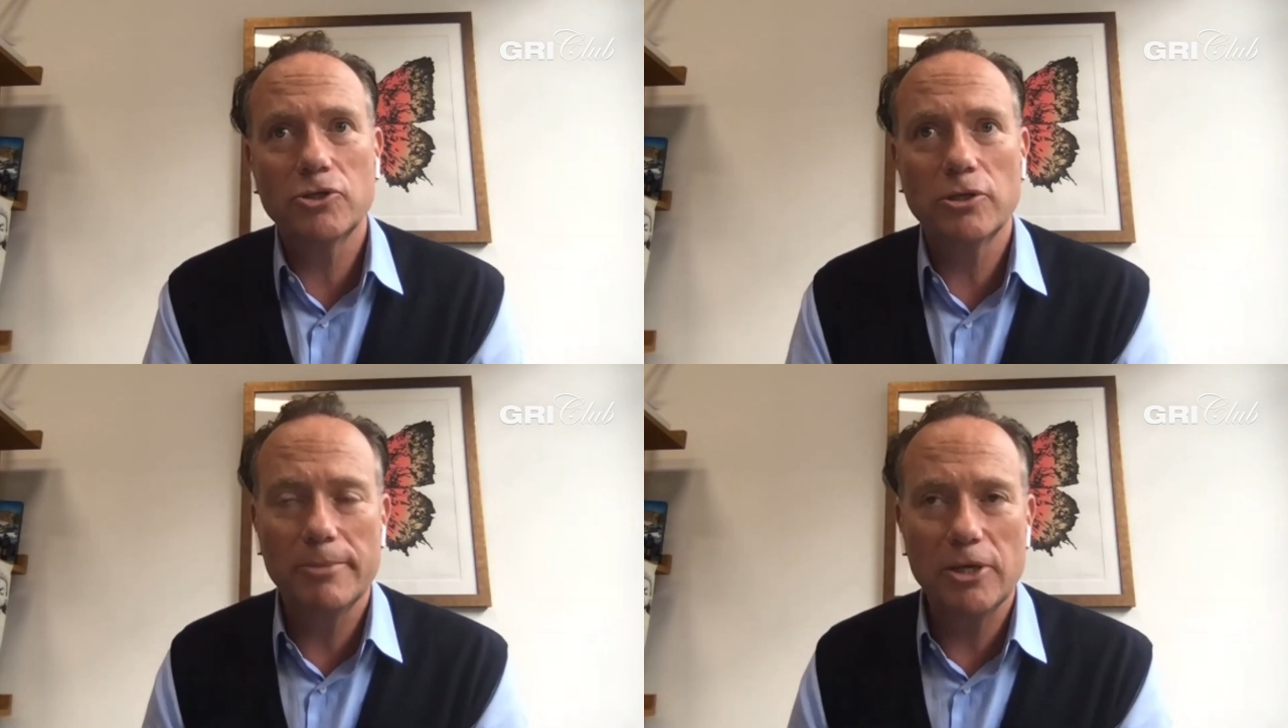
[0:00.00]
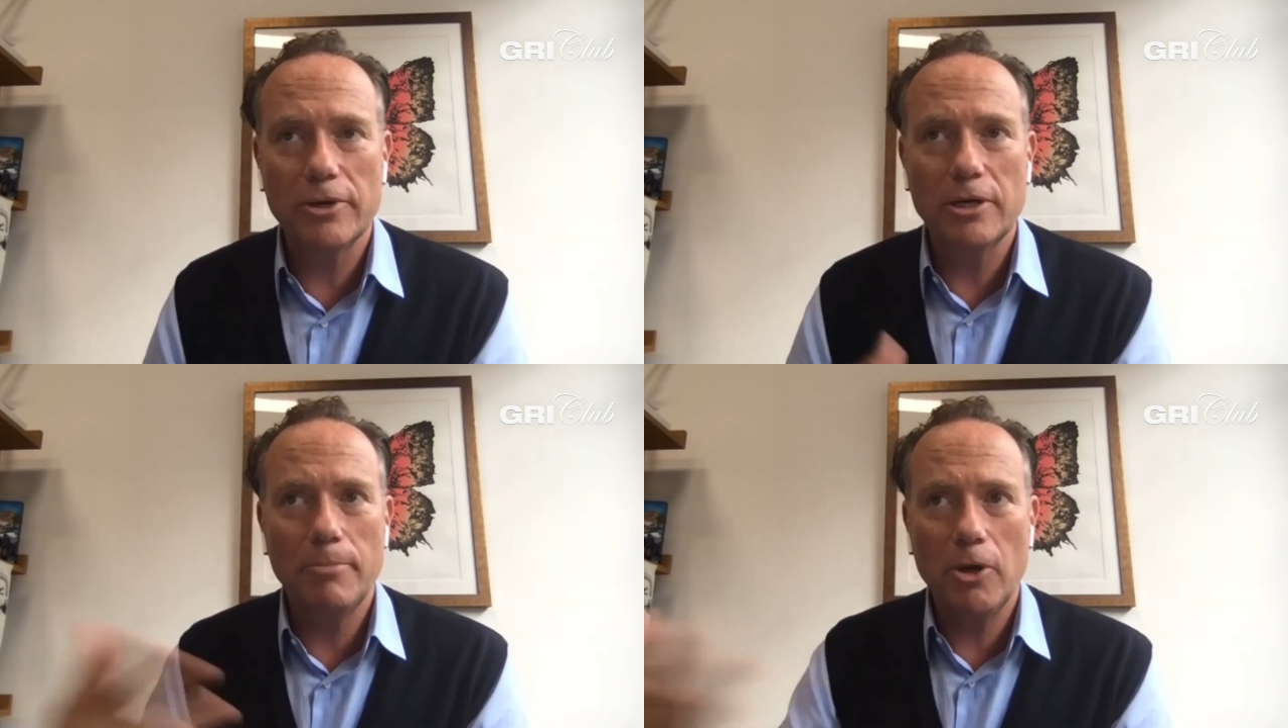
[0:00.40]
She'll be
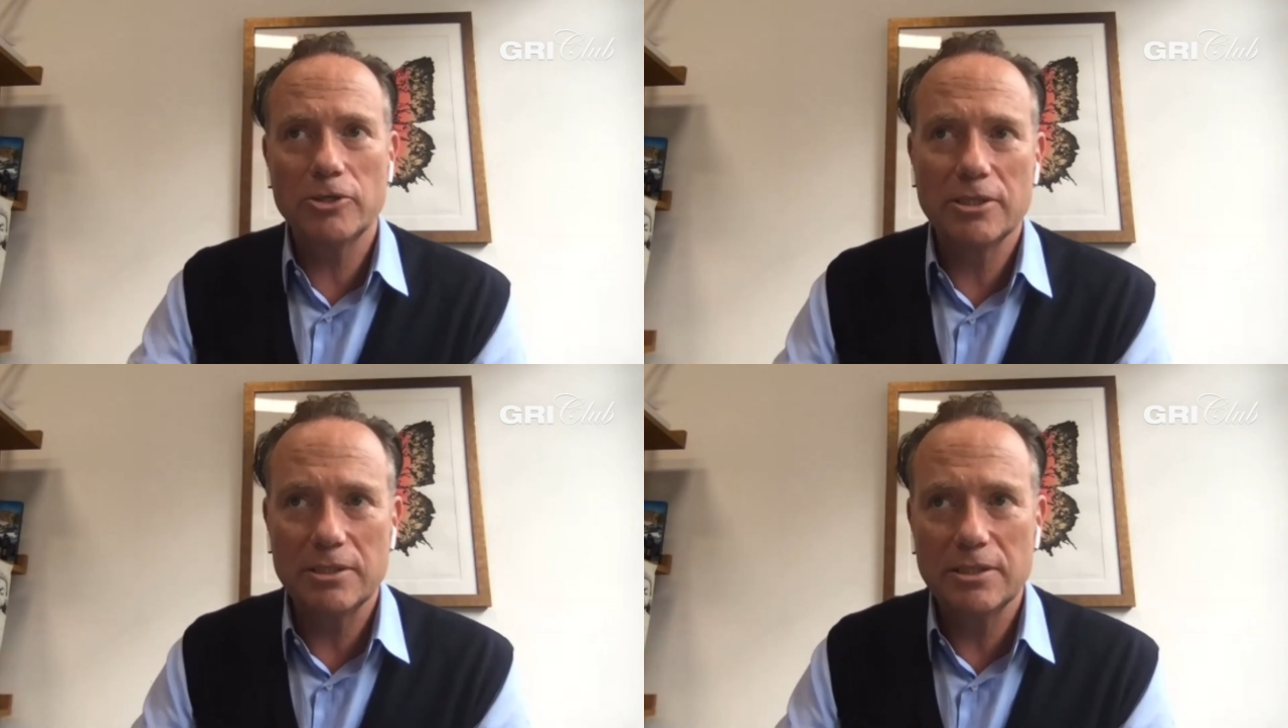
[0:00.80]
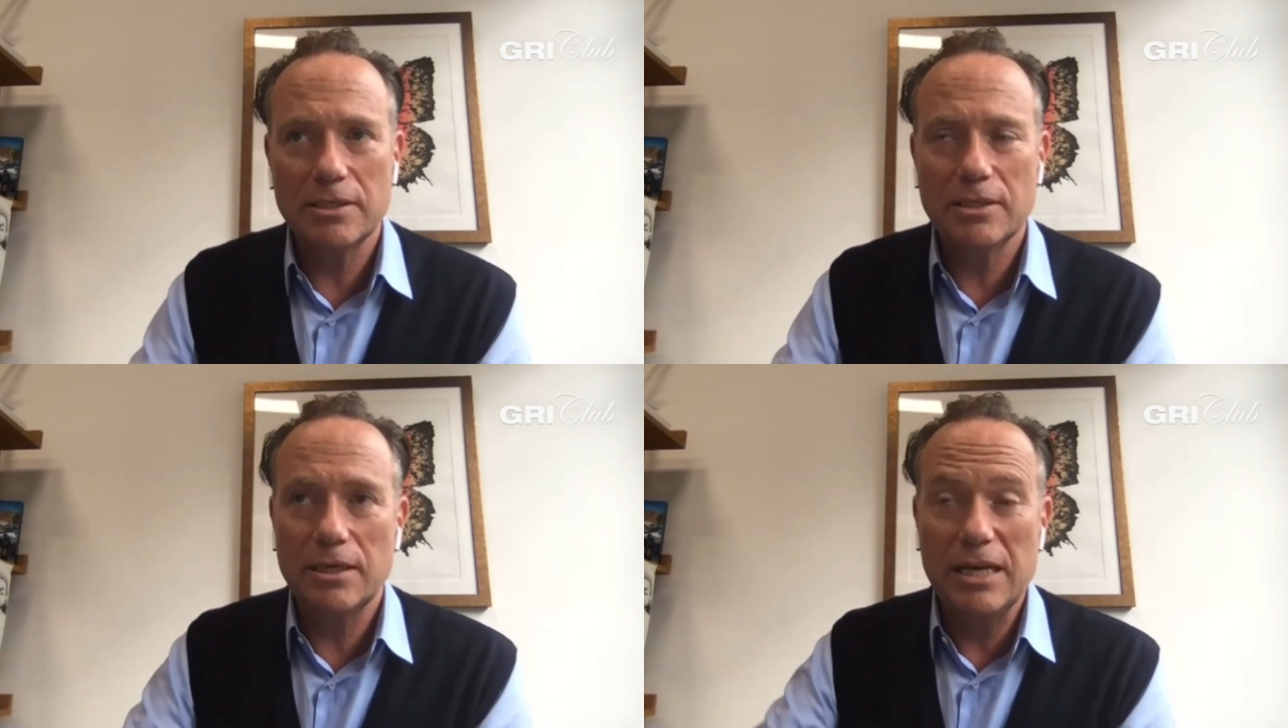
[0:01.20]
going to Parsons
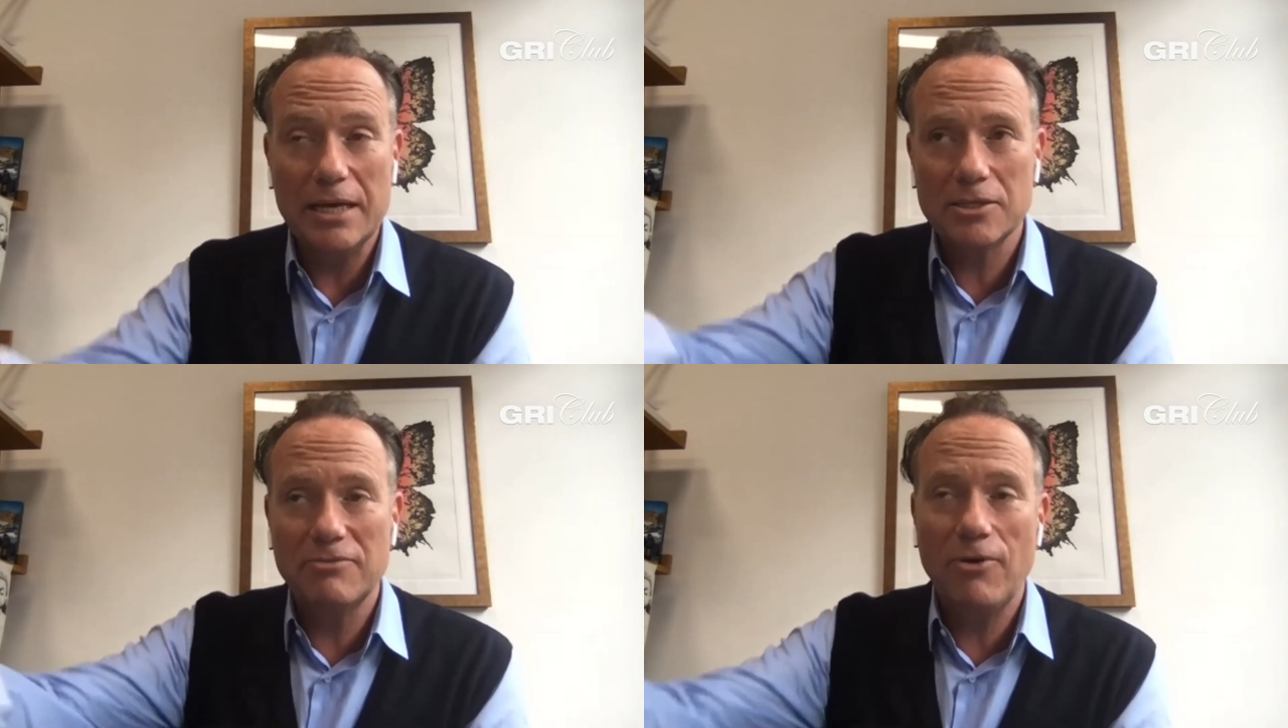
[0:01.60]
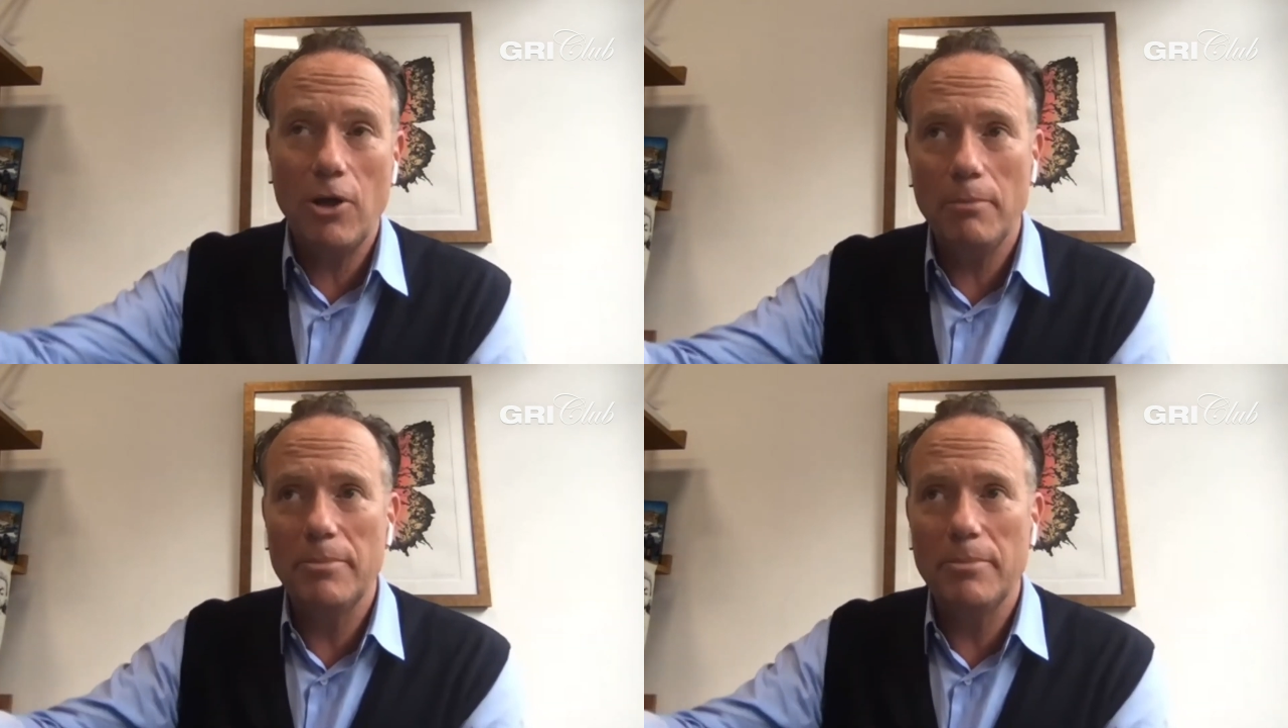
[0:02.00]
next fall,